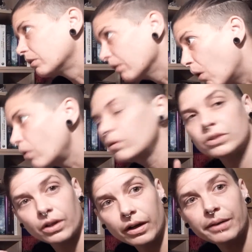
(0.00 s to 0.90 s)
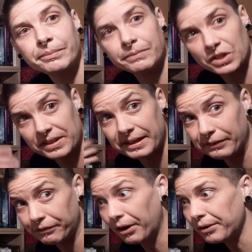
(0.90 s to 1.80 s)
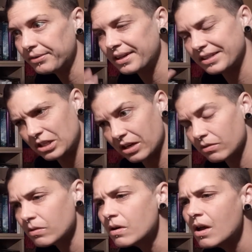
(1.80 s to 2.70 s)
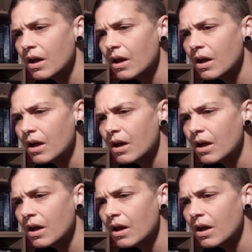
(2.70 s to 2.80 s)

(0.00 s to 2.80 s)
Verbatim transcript: long time just involved in general.